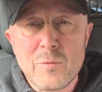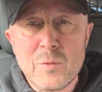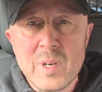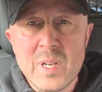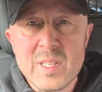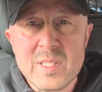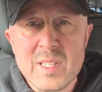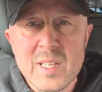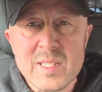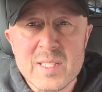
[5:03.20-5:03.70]

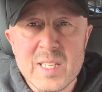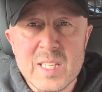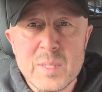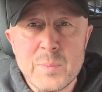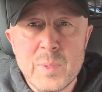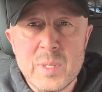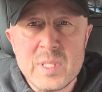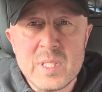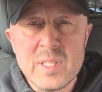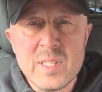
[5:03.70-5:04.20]
raised
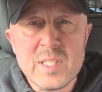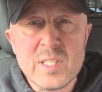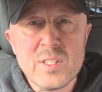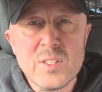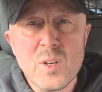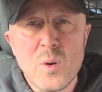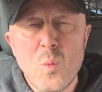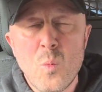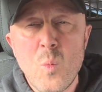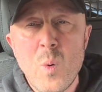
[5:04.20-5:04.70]
SHBG, and this is
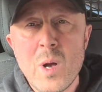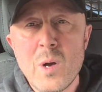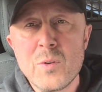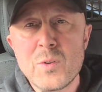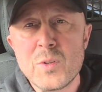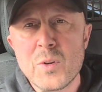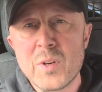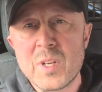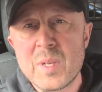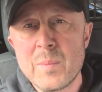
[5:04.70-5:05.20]
not well
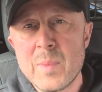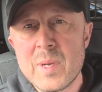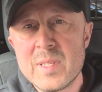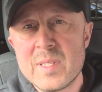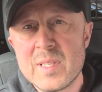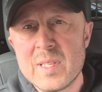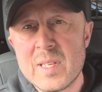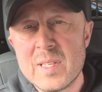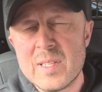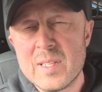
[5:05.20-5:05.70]

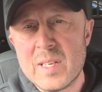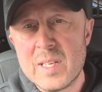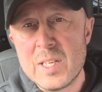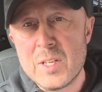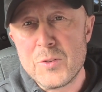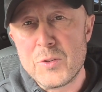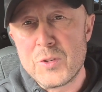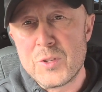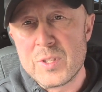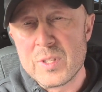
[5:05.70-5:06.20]
documented in the
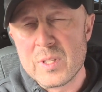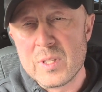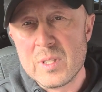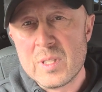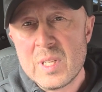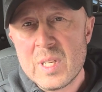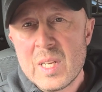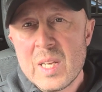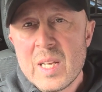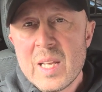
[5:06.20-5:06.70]
literature,
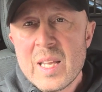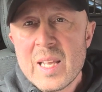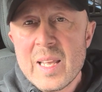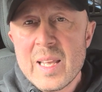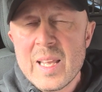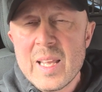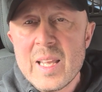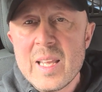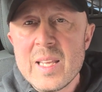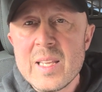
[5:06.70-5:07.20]

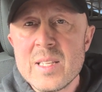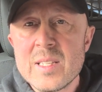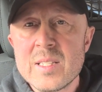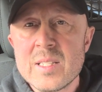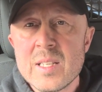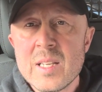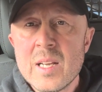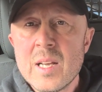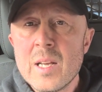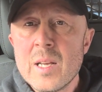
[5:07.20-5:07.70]

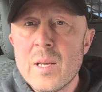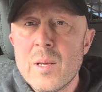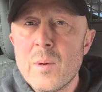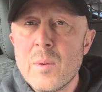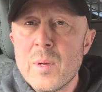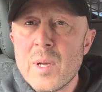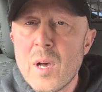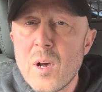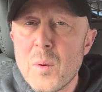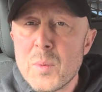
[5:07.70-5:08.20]
is
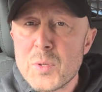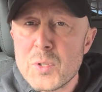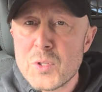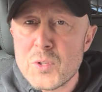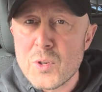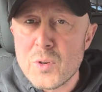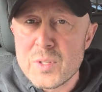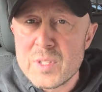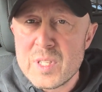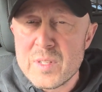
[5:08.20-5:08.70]

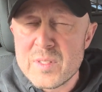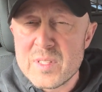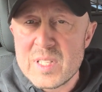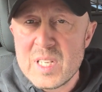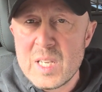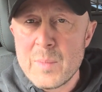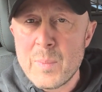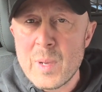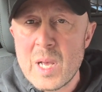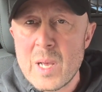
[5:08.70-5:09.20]
obstructive
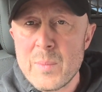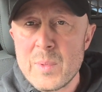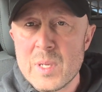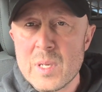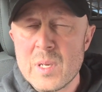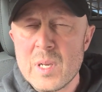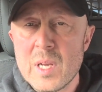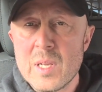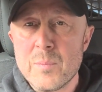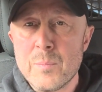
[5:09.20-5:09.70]
sleep
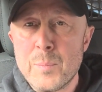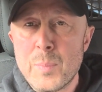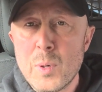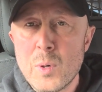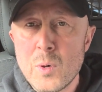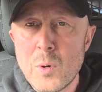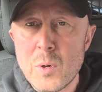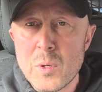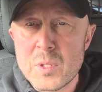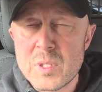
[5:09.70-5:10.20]
apnea and
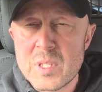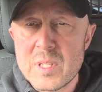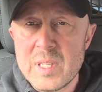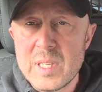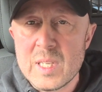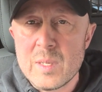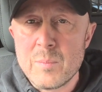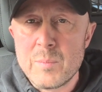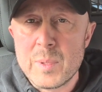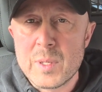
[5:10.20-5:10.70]
poor
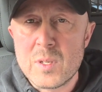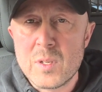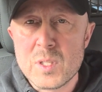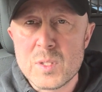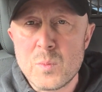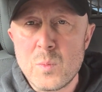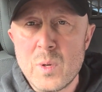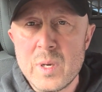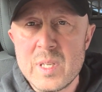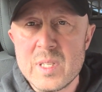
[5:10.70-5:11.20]
sleep. Because
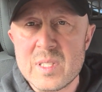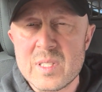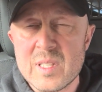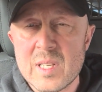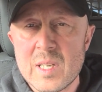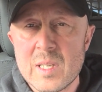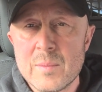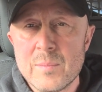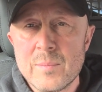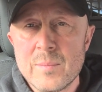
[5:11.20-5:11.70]
what is
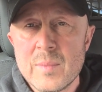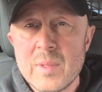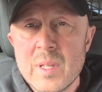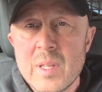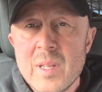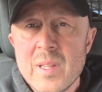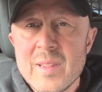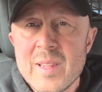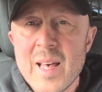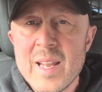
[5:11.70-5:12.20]
that?
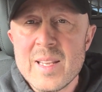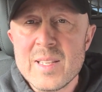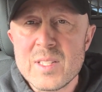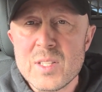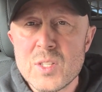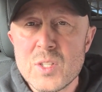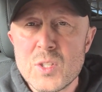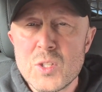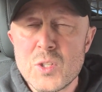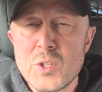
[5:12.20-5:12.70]
That is a
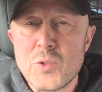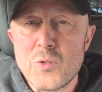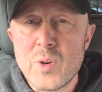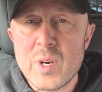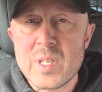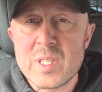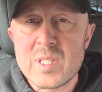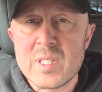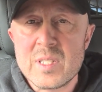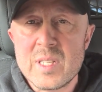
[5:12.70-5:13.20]

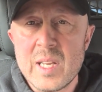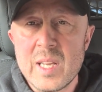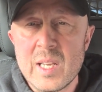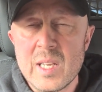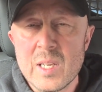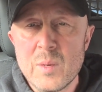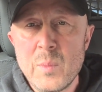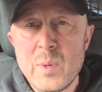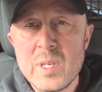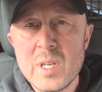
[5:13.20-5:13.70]
stress state.
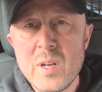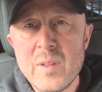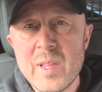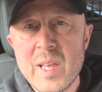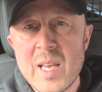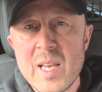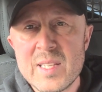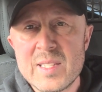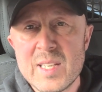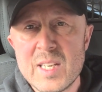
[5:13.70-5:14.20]
And we know that
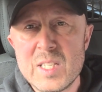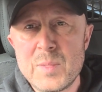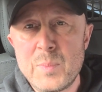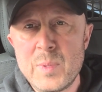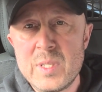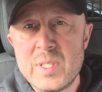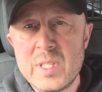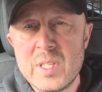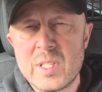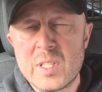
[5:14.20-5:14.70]

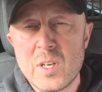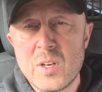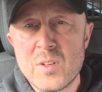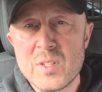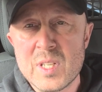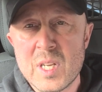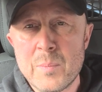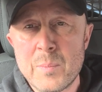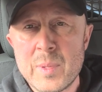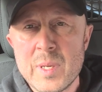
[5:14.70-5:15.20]
SHBG goes
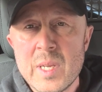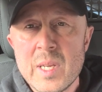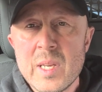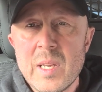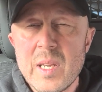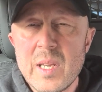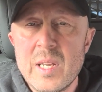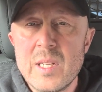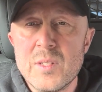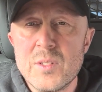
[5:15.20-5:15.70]
up
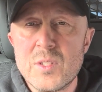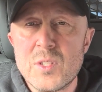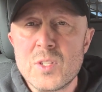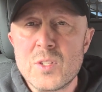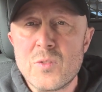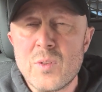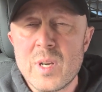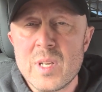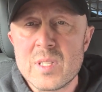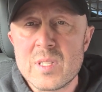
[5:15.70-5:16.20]
in
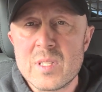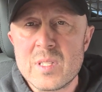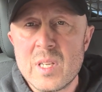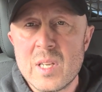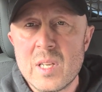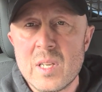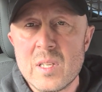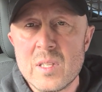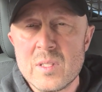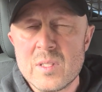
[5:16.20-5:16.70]
stress
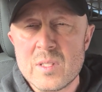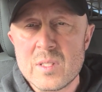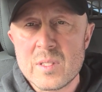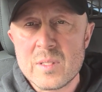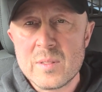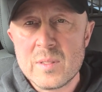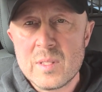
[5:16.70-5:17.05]
states.